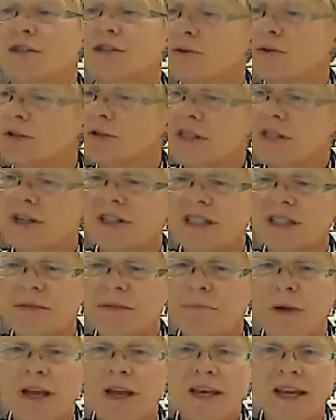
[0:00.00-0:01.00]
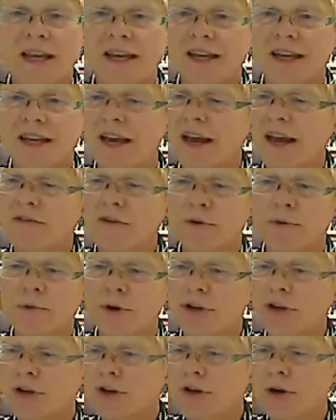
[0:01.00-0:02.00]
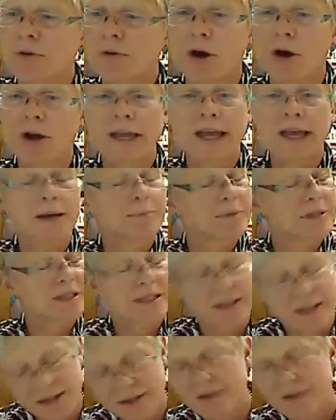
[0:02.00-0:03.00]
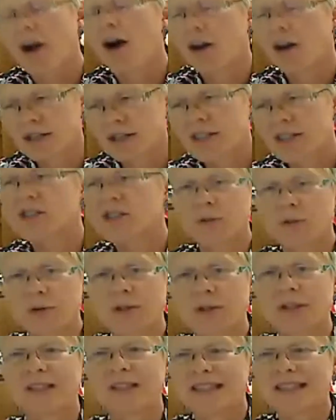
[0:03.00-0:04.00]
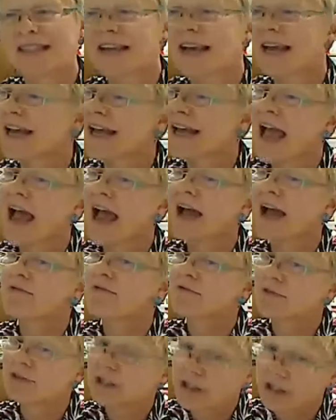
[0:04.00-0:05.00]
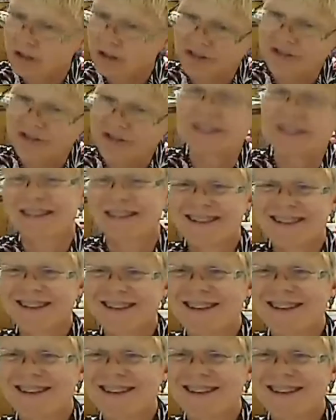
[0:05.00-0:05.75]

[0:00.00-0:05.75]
School starts Monday, and everywhere you go on campus, there are students. They have returned.